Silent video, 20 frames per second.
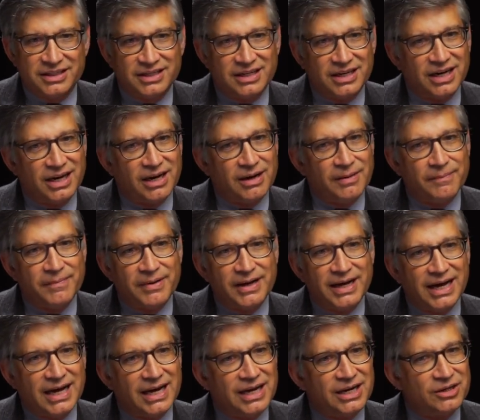um,
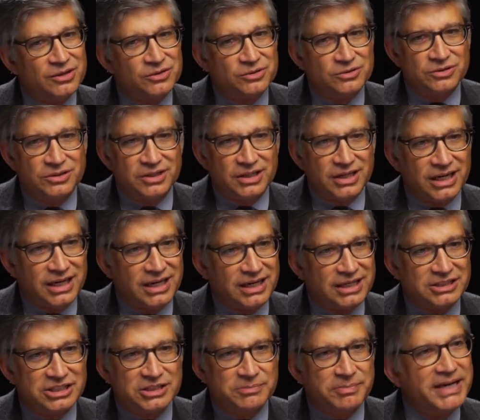how uh,
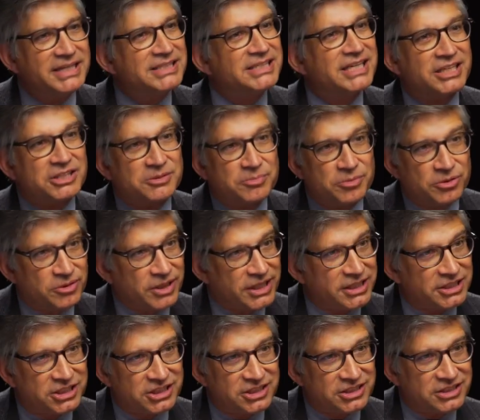space
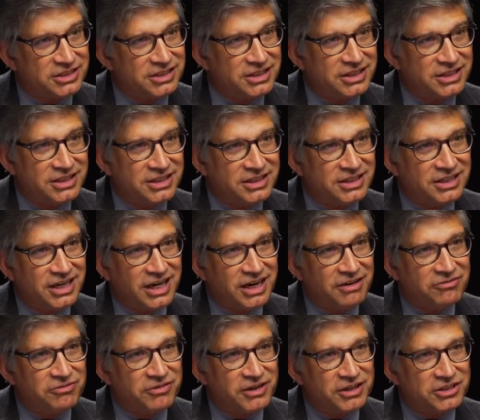exploration uh,
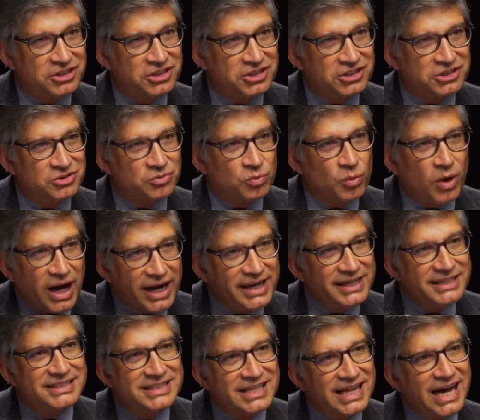functions. Why
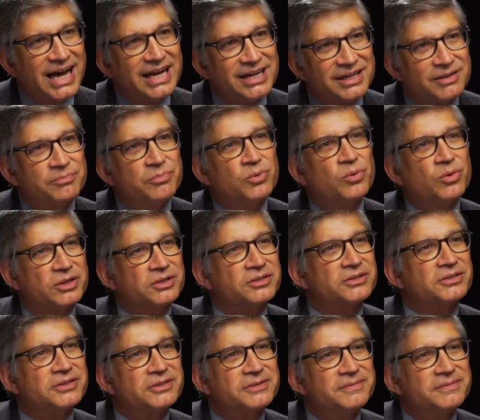is that important?